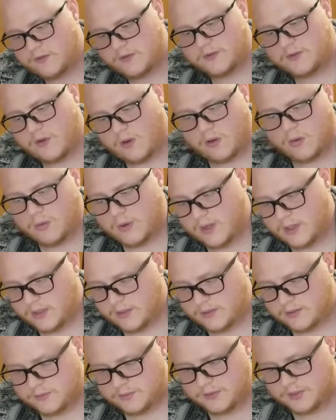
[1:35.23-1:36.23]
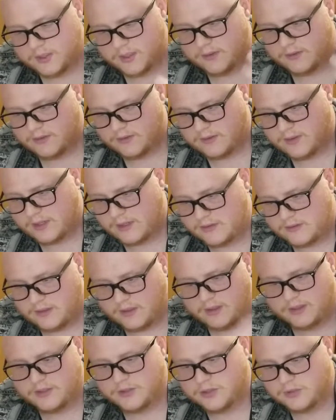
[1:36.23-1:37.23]
as always because it's nice to
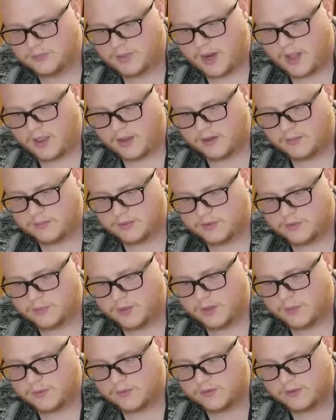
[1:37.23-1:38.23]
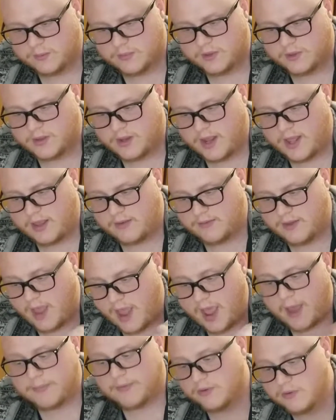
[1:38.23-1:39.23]
cleanse your palate in between with something that has
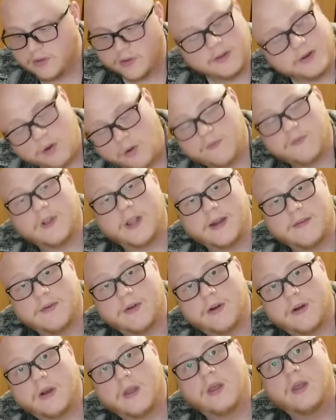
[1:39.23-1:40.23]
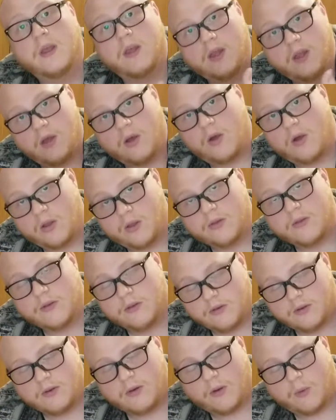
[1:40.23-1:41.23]
absolutely no flavor.
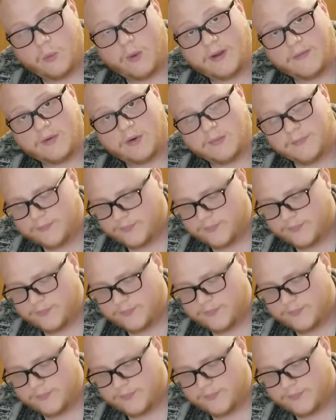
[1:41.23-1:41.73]
A wafer.